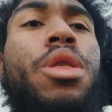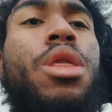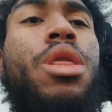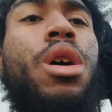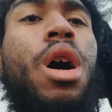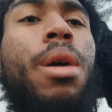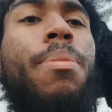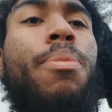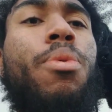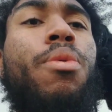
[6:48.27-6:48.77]

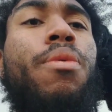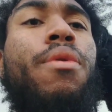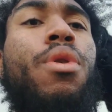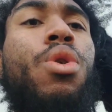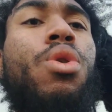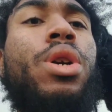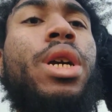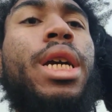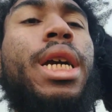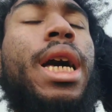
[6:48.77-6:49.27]

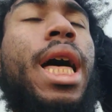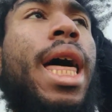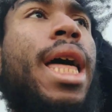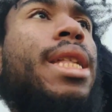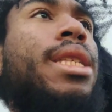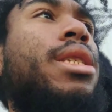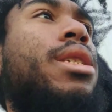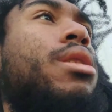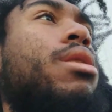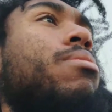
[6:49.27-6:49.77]
thought-provoking
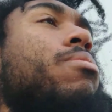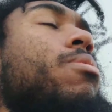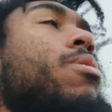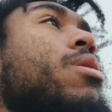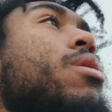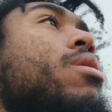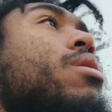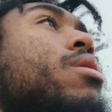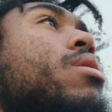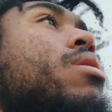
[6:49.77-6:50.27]
concept,
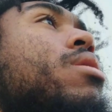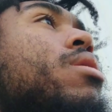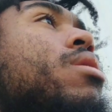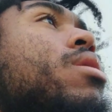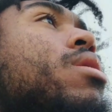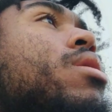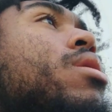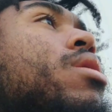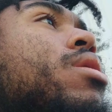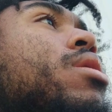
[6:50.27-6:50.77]

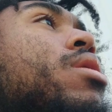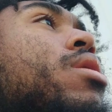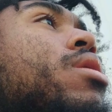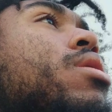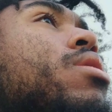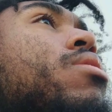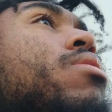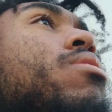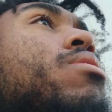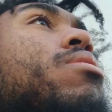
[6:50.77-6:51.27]

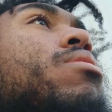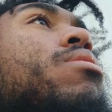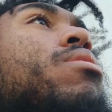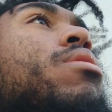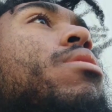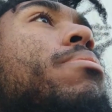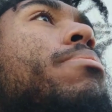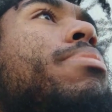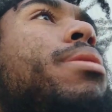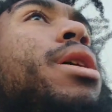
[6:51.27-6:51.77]
you know.
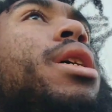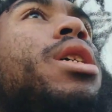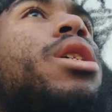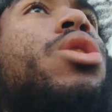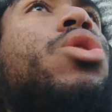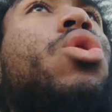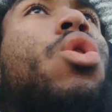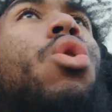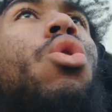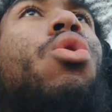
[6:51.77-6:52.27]
Being
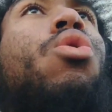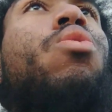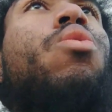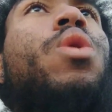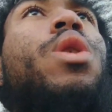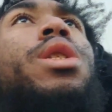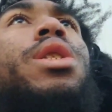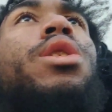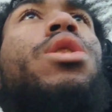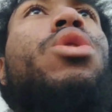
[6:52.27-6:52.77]
told
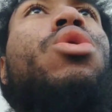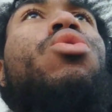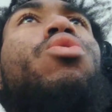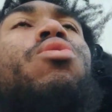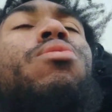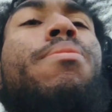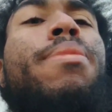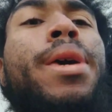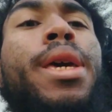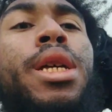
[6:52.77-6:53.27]
what to
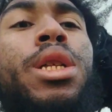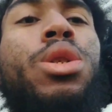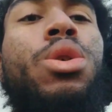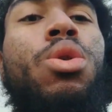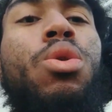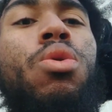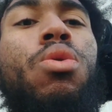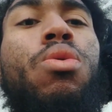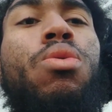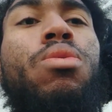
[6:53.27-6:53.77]
do, being
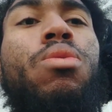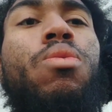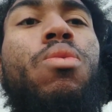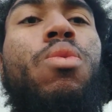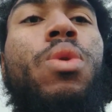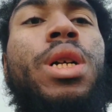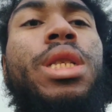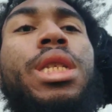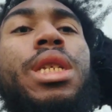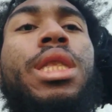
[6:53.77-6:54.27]
told
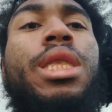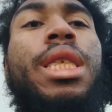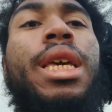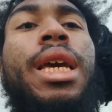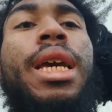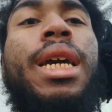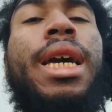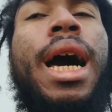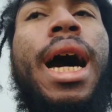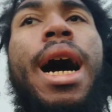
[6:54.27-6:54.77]
what to
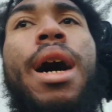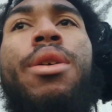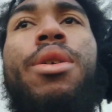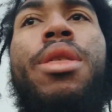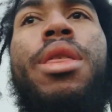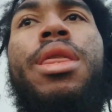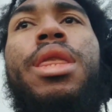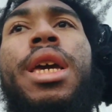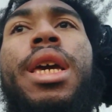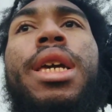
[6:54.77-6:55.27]
think, how to
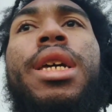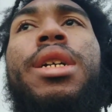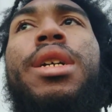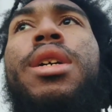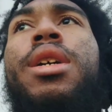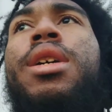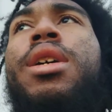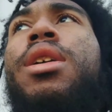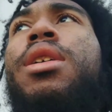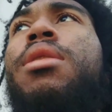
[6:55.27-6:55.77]
think,
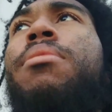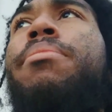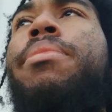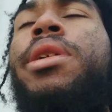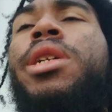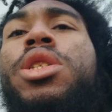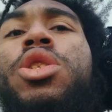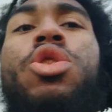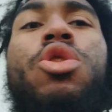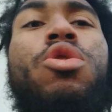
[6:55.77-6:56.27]

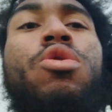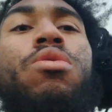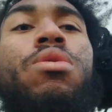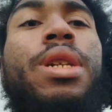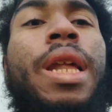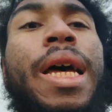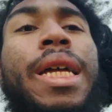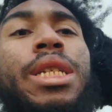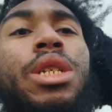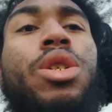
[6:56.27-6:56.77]
being told
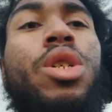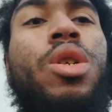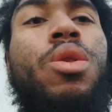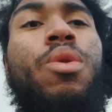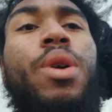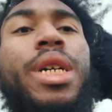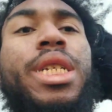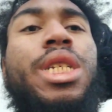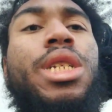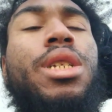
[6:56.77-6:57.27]
not to
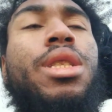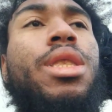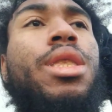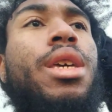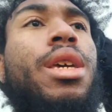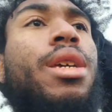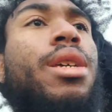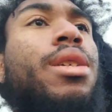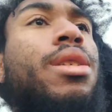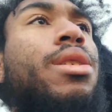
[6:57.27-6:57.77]
question
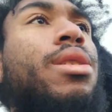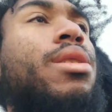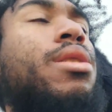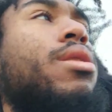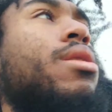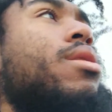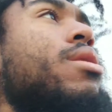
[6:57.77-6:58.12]
things,